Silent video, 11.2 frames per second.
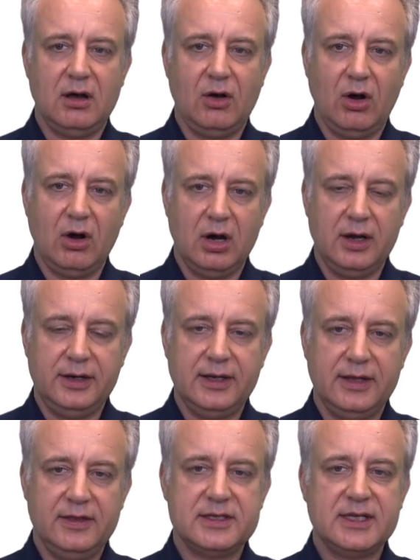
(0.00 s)
on
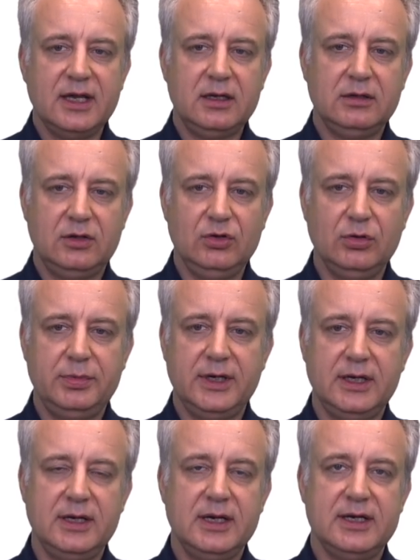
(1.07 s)
the second
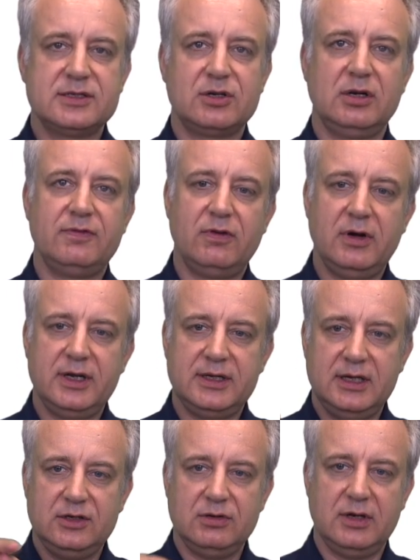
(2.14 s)
qubit is converted
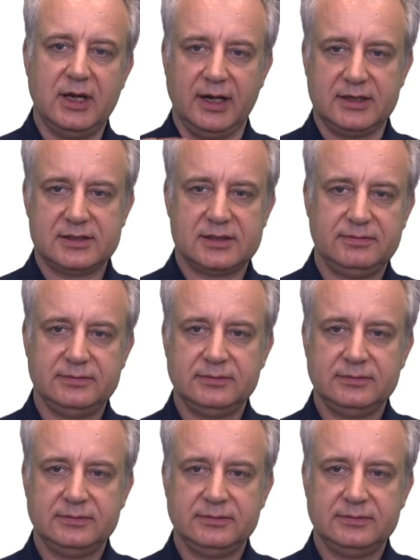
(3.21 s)
into an x.